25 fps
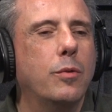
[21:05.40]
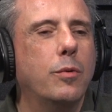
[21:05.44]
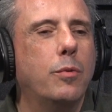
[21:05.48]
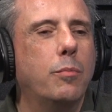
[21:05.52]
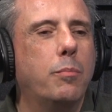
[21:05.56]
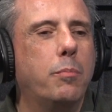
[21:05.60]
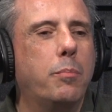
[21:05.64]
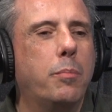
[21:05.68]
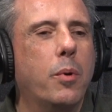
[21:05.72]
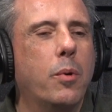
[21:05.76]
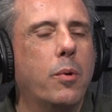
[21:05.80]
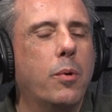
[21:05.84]

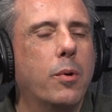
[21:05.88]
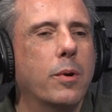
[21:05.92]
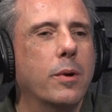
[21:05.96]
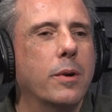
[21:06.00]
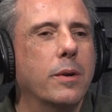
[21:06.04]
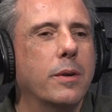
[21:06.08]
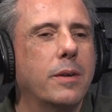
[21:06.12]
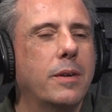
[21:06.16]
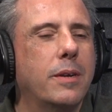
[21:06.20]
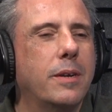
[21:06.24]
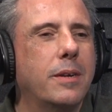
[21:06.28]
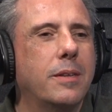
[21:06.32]

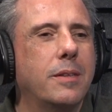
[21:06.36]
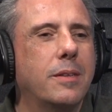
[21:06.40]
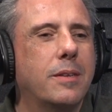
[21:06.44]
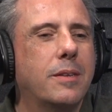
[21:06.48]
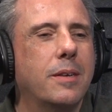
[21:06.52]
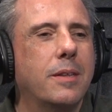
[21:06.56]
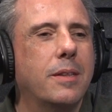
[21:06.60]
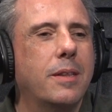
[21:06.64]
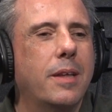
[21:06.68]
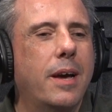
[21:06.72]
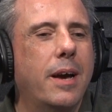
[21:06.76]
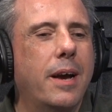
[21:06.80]
born
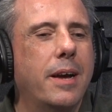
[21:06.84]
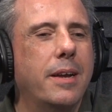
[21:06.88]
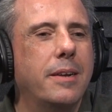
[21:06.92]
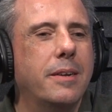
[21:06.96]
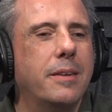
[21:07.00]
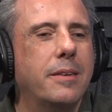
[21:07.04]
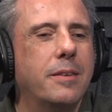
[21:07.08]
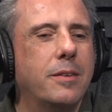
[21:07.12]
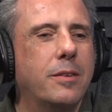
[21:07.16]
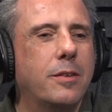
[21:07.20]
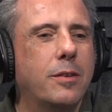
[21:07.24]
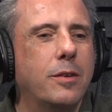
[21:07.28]
into that
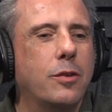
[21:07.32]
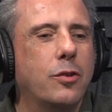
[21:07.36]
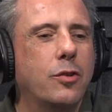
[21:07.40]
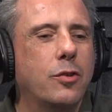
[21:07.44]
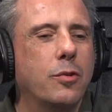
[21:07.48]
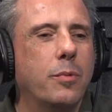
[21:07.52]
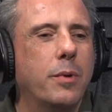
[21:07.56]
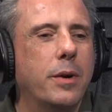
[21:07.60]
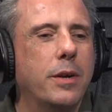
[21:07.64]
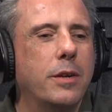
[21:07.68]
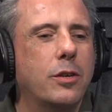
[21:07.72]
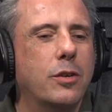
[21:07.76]

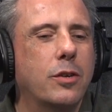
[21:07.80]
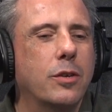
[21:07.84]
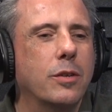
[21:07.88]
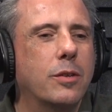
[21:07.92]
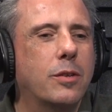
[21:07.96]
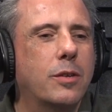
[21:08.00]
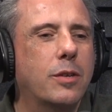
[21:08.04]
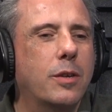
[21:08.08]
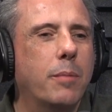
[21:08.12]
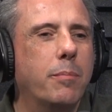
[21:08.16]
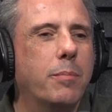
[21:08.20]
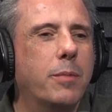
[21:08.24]
situation.
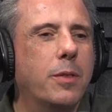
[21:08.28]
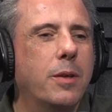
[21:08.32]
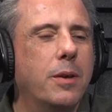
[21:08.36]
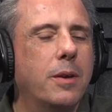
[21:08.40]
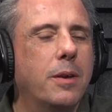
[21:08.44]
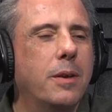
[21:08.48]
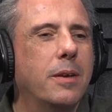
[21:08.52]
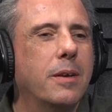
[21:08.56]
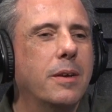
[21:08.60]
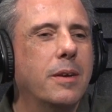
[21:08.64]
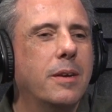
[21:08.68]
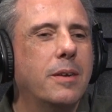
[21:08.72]

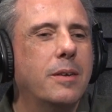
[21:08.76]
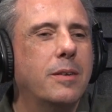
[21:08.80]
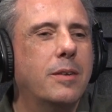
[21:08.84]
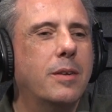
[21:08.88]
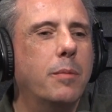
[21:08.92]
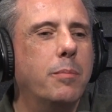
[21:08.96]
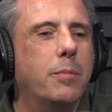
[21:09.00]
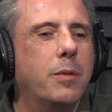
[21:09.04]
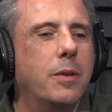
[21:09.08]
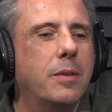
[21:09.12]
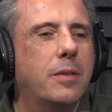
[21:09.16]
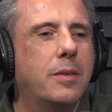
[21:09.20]
Something
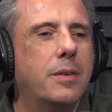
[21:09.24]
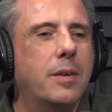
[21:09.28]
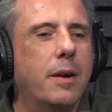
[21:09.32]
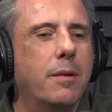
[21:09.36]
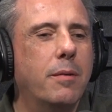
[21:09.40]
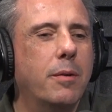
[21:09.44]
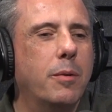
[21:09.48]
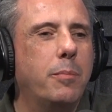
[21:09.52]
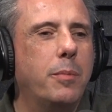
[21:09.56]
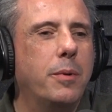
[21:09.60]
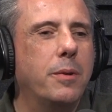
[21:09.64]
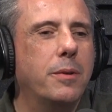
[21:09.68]

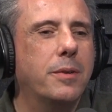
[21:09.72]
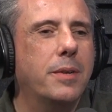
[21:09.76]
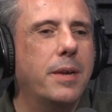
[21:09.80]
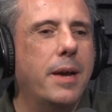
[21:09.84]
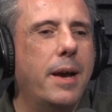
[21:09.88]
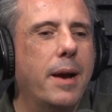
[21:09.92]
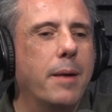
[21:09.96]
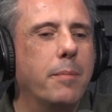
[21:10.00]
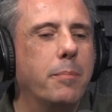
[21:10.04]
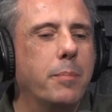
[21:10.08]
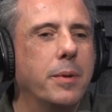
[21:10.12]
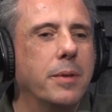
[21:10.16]
terrible's
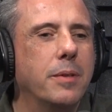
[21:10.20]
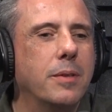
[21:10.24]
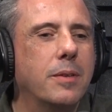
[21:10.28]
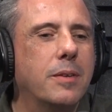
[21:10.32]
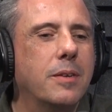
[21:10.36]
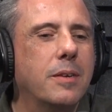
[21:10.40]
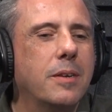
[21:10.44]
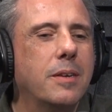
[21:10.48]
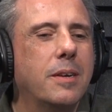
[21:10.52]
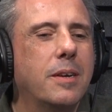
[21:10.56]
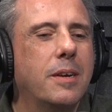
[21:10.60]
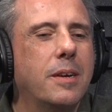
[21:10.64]
happened
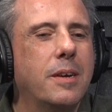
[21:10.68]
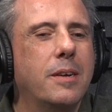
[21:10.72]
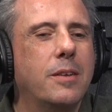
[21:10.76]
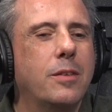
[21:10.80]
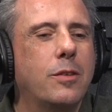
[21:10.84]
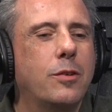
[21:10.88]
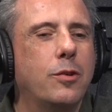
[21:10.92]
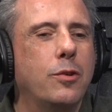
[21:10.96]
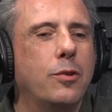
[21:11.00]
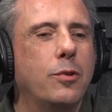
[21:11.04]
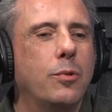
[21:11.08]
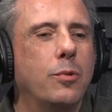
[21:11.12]

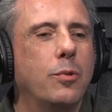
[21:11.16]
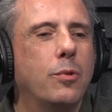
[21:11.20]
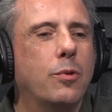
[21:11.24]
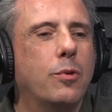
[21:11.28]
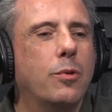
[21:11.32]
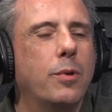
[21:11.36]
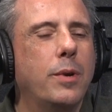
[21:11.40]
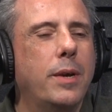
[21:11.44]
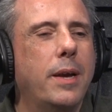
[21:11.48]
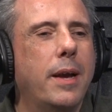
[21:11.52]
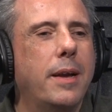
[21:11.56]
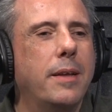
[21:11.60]
to
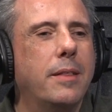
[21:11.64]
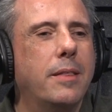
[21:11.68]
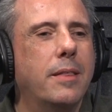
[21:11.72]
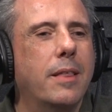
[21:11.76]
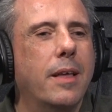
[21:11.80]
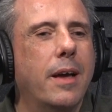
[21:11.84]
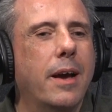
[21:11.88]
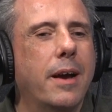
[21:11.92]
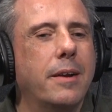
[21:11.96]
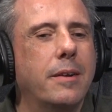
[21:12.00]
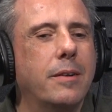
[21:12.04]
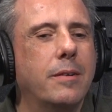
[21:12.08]
create
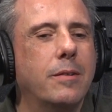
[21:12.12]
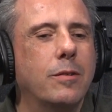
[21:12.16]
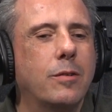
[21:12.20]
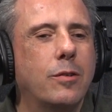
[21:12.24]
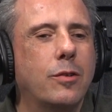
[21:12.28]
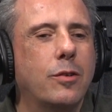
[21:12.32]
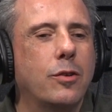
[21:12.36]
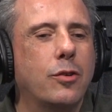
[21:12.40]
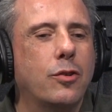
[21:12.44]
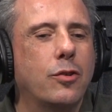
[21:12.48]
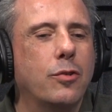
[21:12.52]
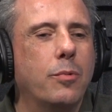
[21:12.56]
that
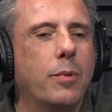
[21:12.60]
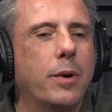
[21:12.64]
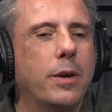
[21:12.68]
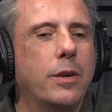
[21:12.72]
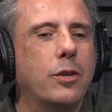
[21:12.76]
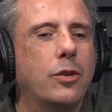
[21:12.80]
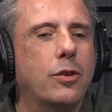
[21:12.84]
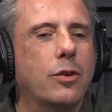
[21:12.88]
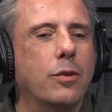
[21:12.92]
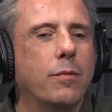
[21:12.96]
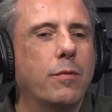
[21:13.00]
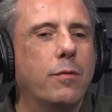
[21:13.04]

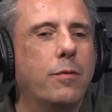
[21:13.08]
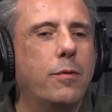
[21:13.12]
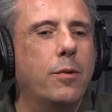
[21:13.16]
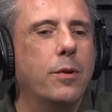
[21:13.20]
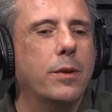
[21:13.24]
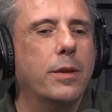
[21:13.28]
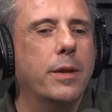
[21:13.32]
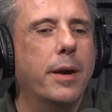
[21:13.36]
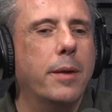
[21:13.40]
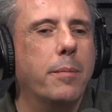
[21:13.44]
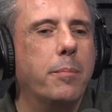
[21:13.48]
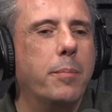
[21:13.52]
situation for
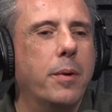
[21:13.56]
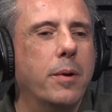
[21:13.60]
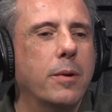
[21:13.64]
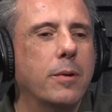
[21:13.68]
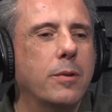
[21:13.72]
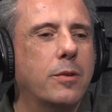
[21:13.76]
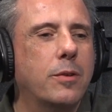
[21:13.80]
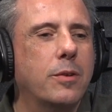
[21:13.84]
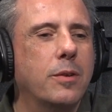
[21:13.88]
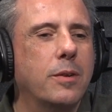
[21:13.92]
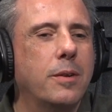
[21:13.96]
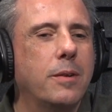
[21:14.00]
that
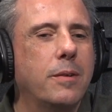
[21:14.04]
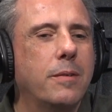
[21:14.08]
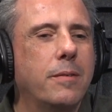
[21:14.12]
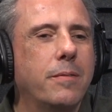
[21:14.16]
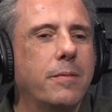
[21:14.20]
person.